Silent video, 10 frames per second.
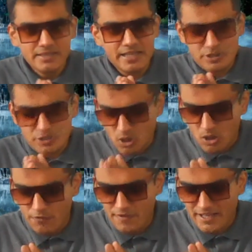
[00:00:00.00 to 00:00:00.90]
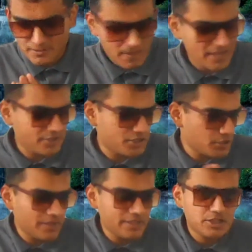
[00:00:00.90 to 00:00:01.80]
They sort of expect
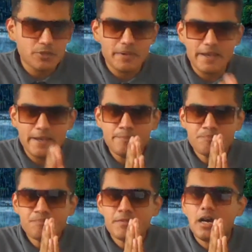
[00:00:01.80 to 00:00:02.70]
students to be,